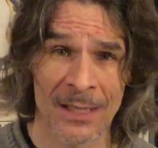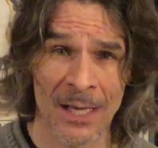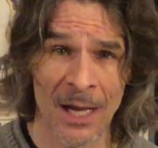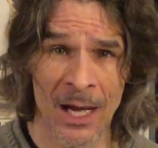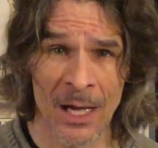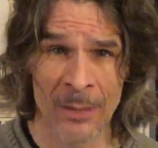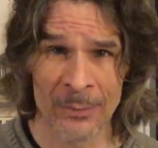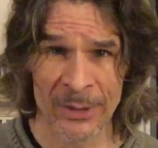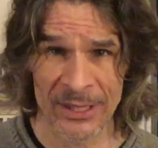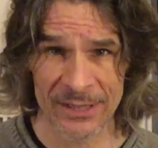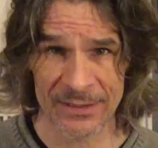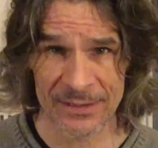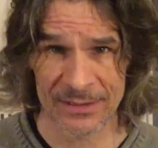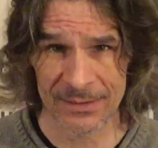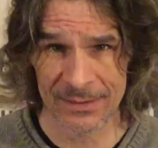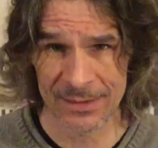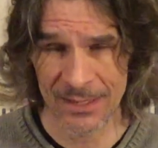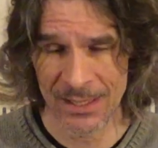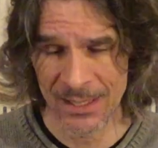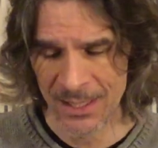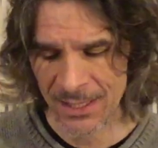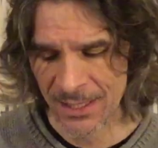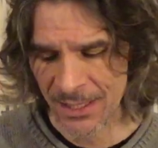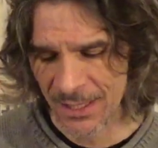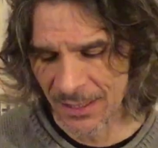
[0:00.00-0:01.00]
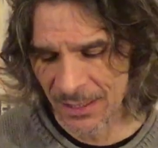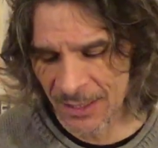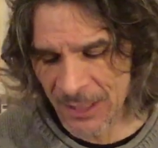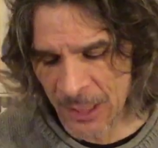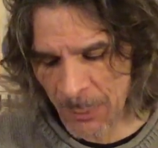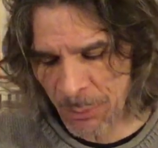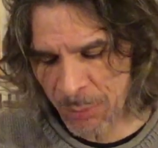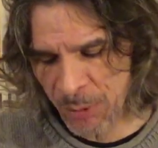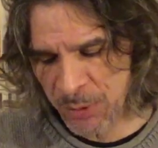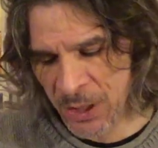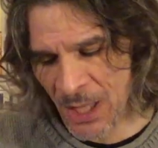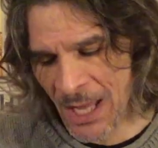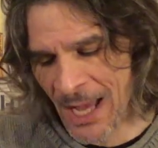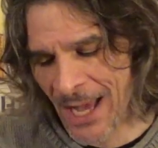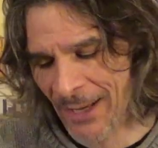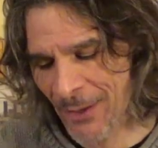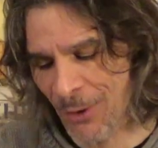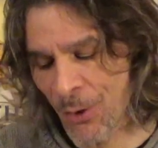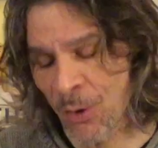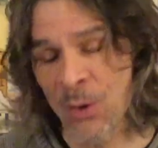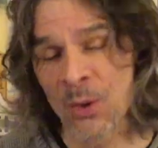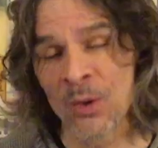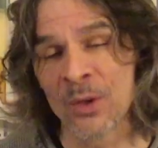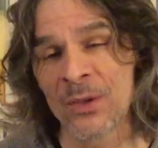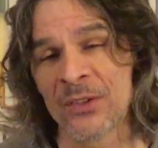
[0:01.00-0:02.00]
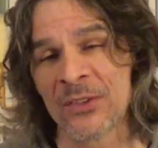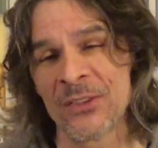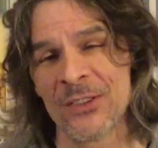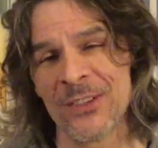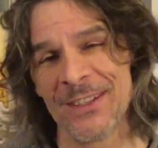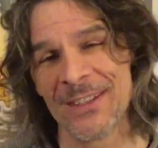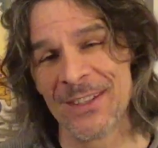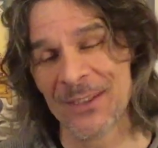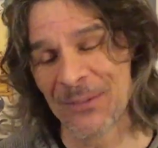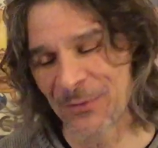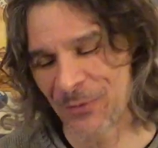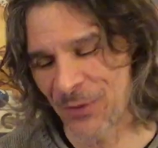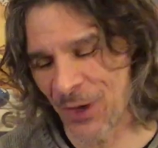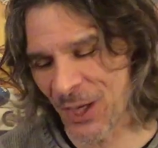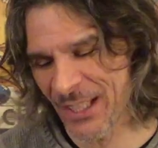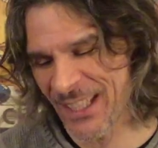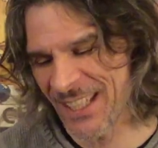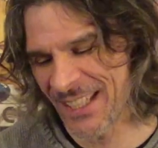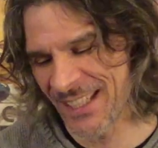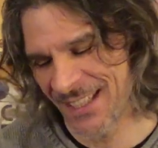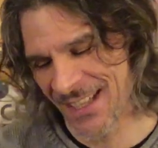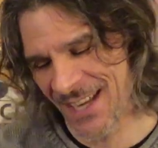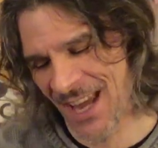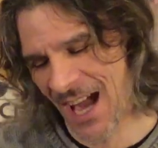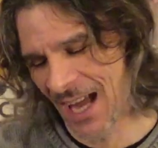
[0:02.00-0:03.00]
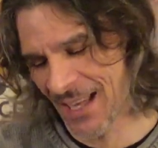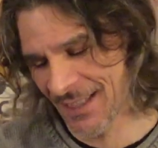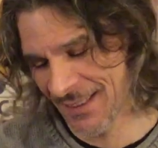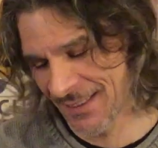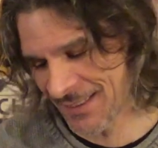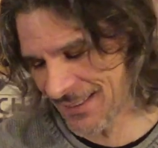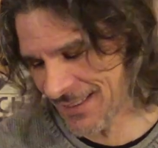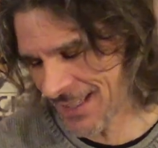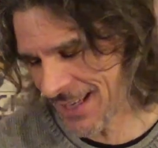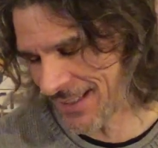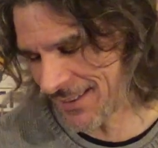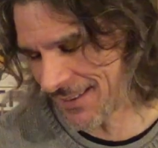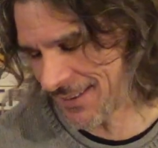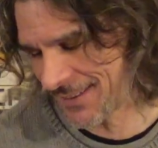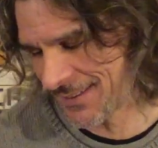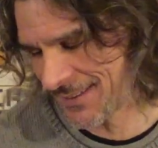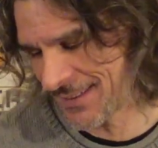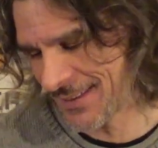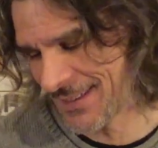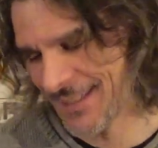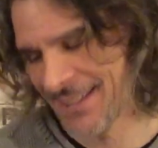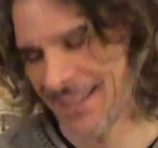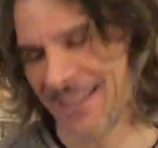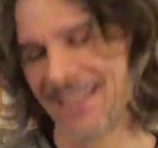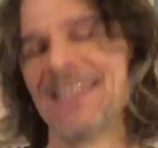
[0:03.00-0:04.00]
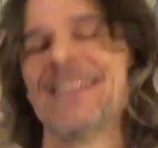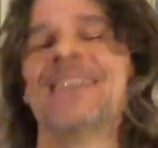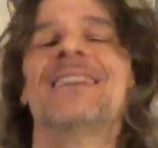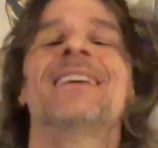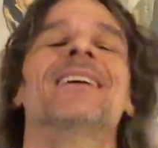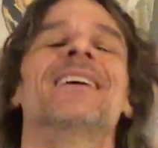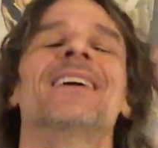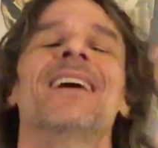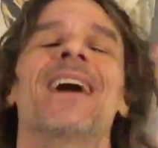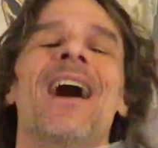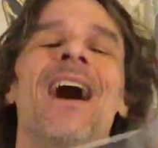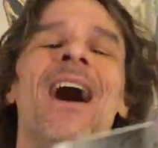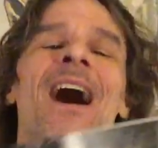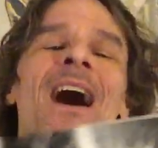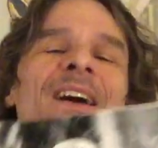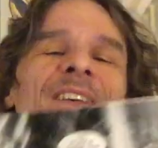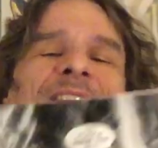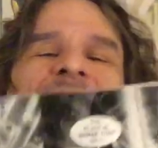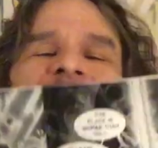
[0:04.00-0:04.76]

comics, the plot holes, the fucking nonsense, I'll